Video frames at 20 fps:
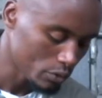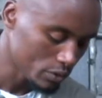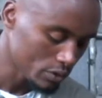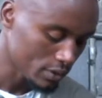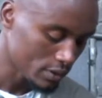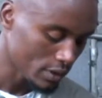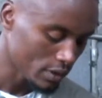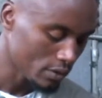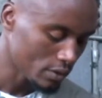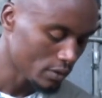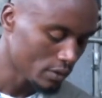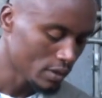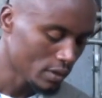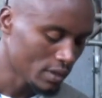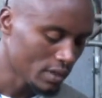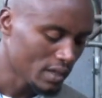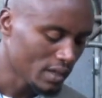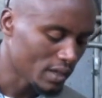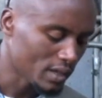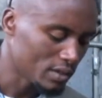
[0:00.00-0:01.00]
motorcycle,
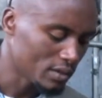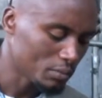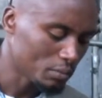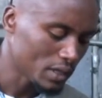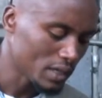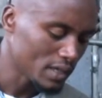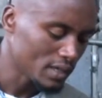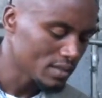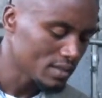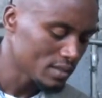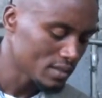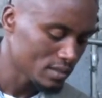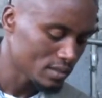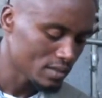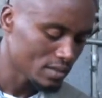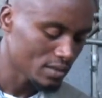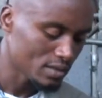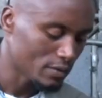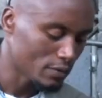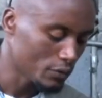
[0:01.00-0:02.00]
and
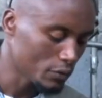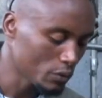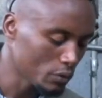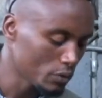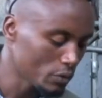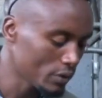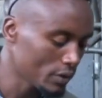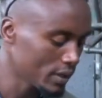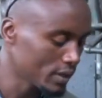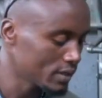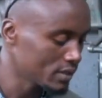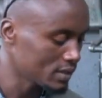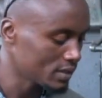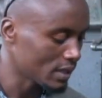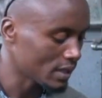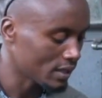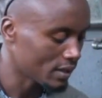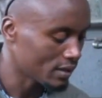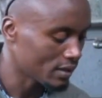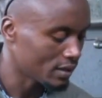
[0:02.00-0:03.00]
plus the few
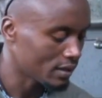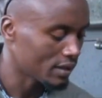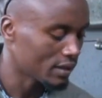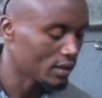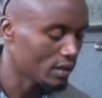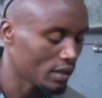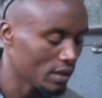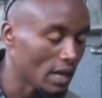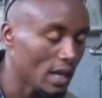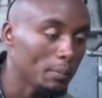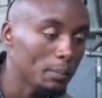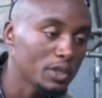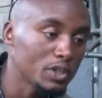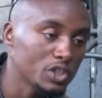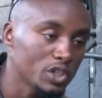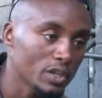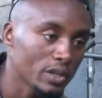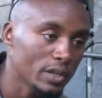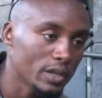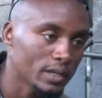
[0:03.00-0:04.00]
things like the
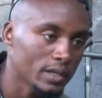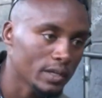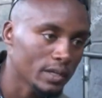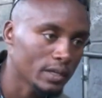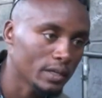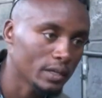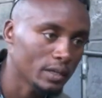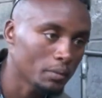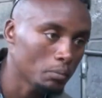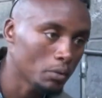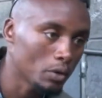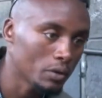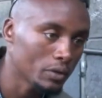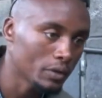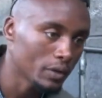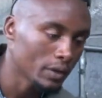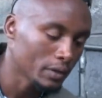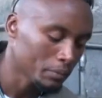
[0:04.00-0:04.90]
armature that I bought